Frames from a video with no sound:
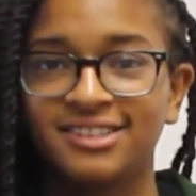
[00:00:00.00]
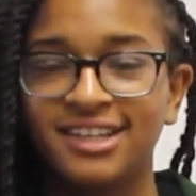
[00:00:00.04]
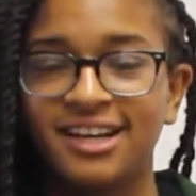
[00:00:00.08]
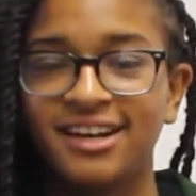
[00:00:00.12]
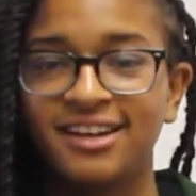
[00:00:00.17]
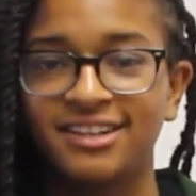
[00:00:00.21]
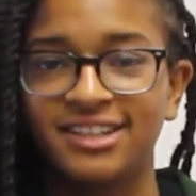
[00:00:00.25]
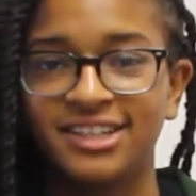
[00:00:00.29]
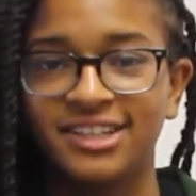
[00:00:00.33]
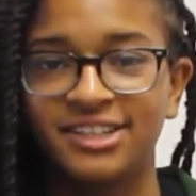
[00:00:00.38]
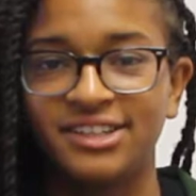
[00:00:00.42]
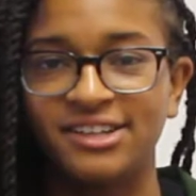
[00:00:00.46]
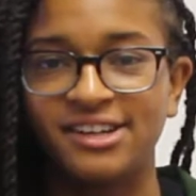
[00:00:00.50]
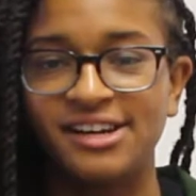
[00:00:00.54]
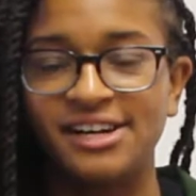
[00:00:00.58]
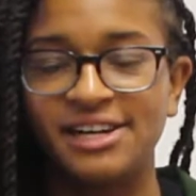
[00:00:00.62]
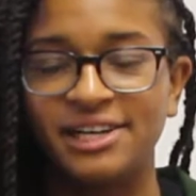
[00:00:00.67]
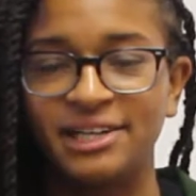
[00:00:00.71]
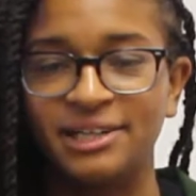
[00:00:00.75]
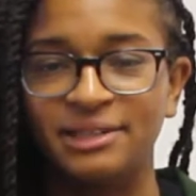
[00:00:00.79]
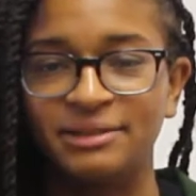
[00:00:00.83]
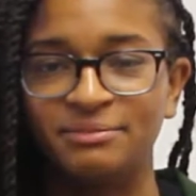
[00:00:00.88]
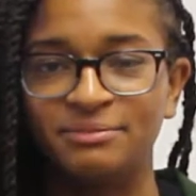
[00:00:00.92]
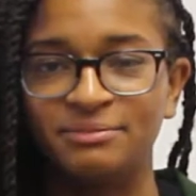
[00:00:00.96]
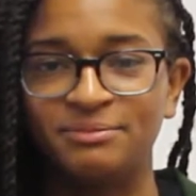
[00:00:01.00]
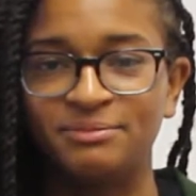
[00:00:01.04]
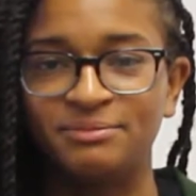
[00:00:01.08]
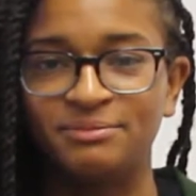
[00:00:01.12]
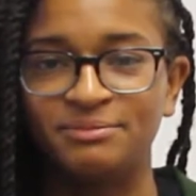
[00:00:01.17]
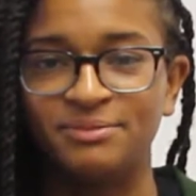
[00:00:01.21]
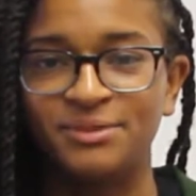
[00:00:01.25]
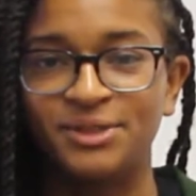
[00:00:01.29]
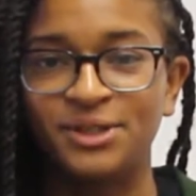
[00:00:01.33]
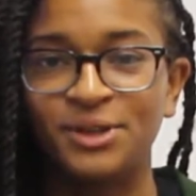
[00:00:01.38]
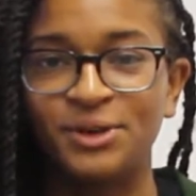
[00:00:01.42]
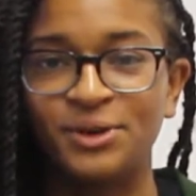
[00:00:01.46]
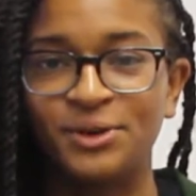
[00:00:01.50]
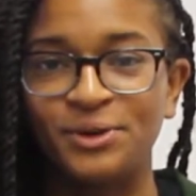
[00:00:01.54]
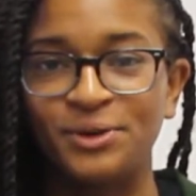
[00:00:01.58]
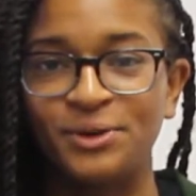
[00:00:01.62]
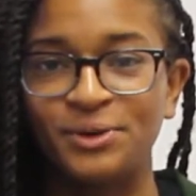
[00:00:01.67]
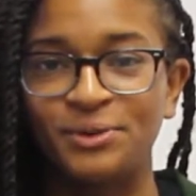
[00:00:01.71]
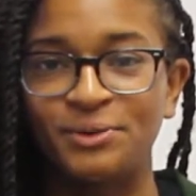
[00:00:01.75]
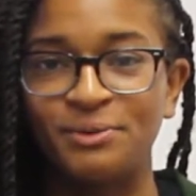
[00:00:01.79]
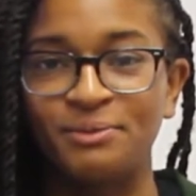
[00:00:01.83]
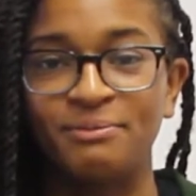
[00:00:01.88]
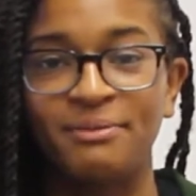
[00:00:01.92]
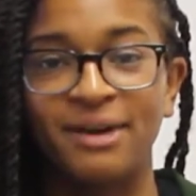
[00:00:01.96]
Solid.
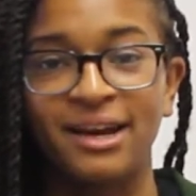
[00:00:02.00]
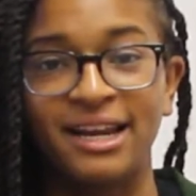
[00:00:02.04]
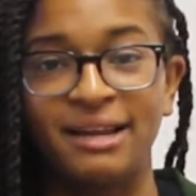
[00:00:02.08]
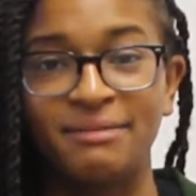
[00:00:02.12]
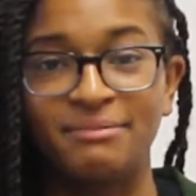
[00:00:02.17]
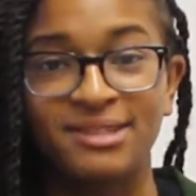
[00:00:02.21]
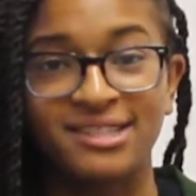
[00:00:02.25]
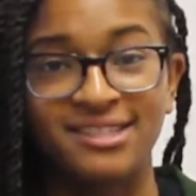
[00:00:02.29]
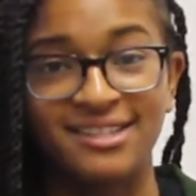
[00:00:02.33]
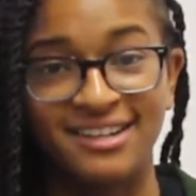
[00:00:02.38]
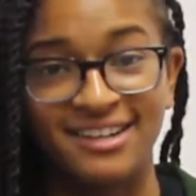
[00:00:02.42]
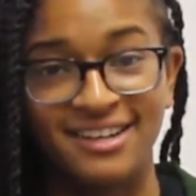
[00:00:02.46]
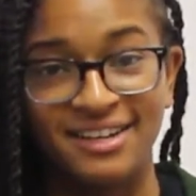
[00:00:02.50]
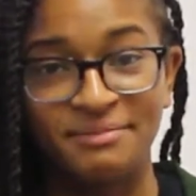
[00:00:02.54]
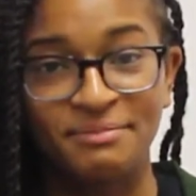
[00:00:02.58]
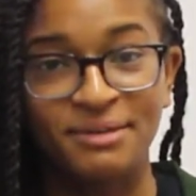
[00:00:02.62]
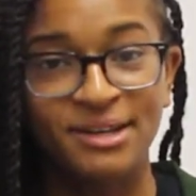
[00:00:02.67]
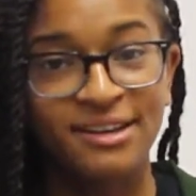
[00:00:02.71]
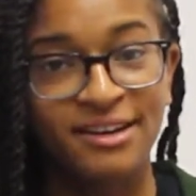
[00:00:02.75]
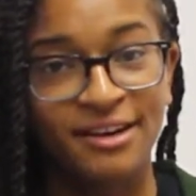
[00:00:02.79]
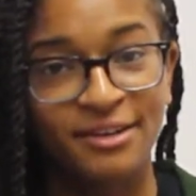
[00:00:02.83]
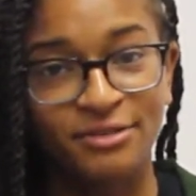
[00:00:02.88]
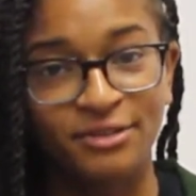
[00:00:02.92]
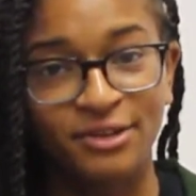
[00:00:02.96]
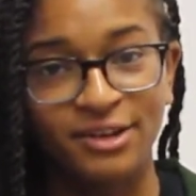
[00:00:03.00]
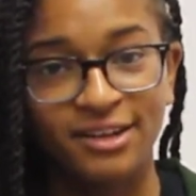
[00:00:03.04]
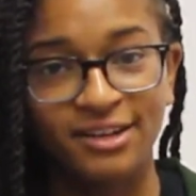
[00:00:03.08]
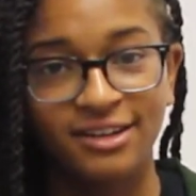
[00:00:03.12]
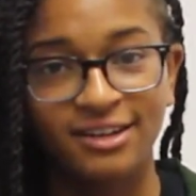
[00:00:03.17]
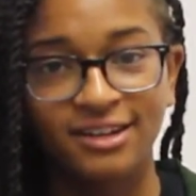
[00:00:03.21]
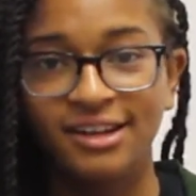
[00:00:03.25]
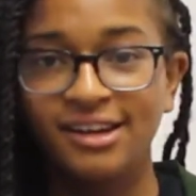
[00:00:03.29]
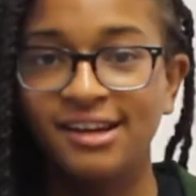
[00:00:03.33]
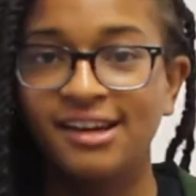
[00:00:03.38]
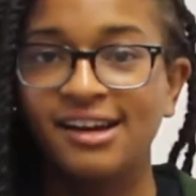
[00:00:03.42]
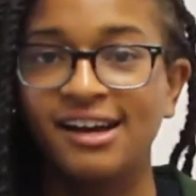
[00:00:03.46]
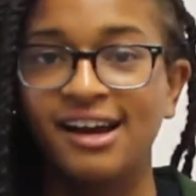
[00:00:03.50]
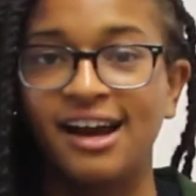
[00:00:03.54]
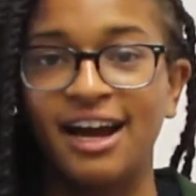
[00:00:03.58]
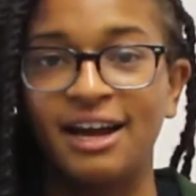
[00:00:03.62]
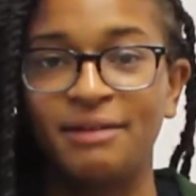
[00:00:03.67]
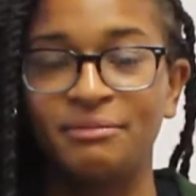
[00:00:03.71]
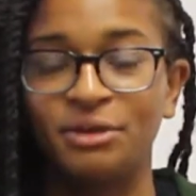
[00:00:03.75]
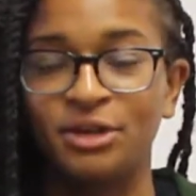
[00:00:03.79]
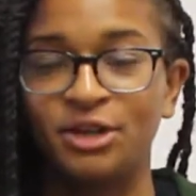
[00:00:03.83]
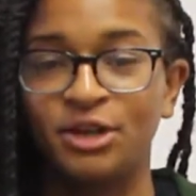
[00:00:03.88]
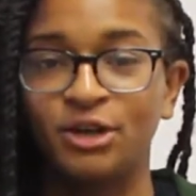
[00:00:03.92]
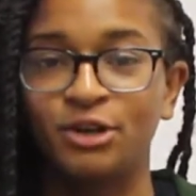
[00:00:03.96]
So my name is Indya McGuffin.
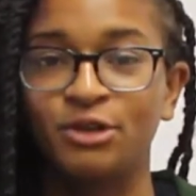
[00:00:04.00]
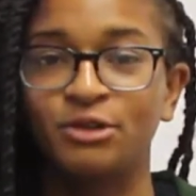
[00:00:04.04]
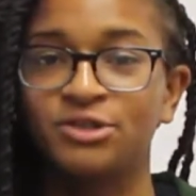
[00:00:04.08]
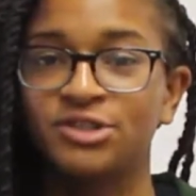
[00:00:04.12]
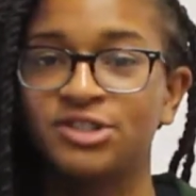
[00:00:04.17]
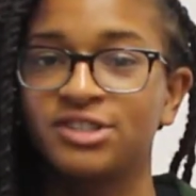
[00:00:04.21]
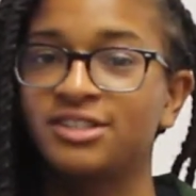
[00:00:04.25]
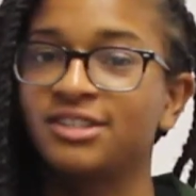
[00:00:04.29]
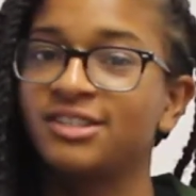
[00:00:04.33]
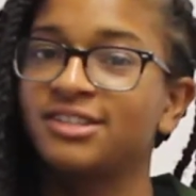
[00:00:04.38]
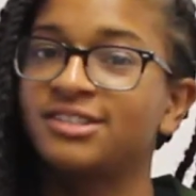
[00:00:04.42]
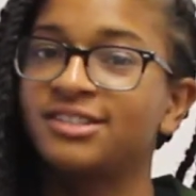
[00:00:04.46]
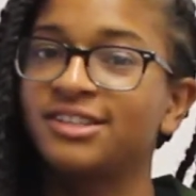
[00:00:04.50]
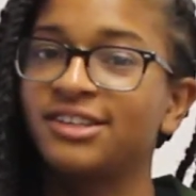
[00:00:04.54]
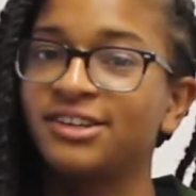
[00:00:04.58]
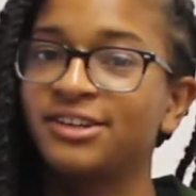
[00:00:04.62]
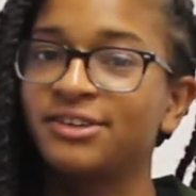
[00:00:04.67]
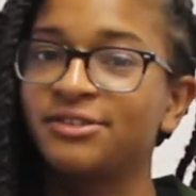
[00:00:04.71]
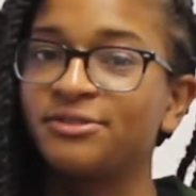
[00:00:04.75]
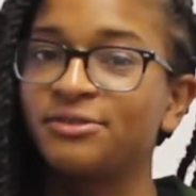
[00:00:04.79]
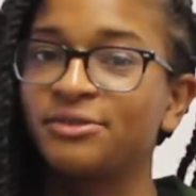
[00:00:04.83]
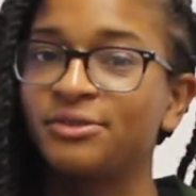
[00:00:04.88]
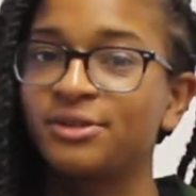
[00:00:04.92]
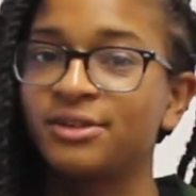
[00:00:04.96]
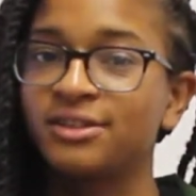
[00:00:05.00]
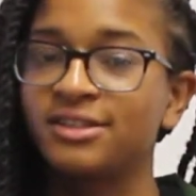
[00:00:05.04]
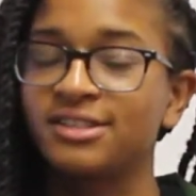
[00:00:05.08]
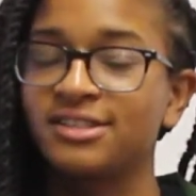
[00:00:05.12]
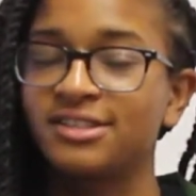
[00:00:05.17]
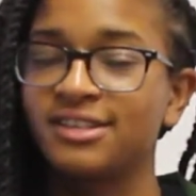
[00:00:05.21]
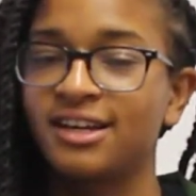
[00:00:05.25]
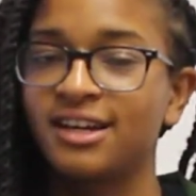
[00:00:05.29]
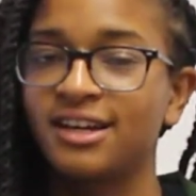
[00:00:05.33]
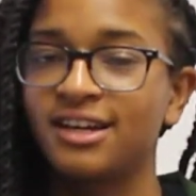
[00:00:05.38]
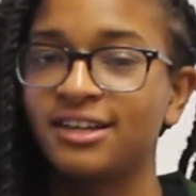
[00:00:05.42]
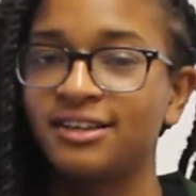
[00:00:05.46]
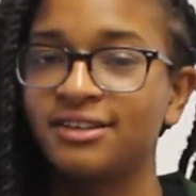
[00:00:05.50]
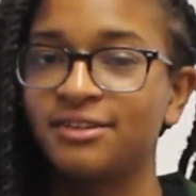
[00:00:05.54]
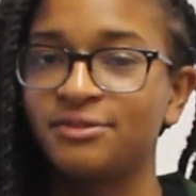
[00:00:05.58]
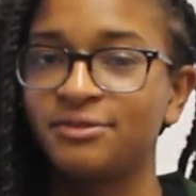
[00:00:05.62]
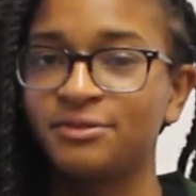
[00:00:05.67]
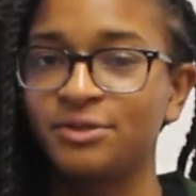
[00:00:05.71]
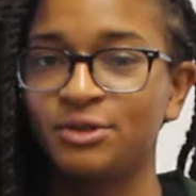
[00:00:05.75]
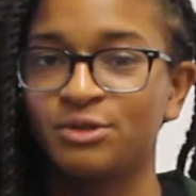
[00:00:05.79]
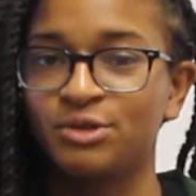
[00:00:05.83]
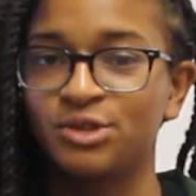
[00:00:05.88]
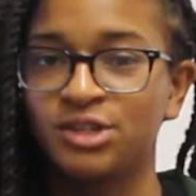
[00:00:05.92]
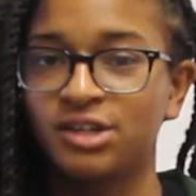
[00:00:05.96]
I'm a coach this year for Design the
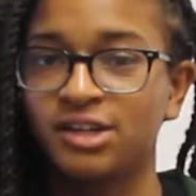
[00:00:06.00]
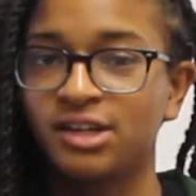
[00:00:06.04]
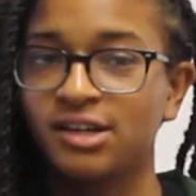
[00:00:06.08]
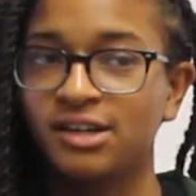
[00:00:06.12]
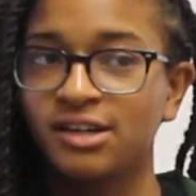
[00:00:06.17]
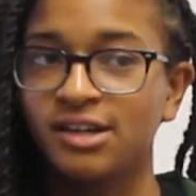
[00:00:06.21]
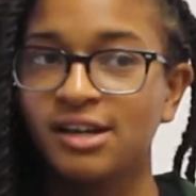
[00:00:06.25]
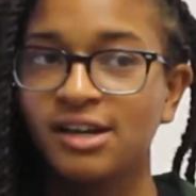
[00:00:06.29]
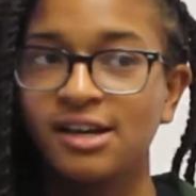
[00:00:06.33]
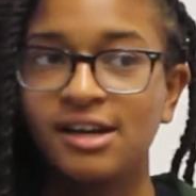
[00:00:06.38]
Future.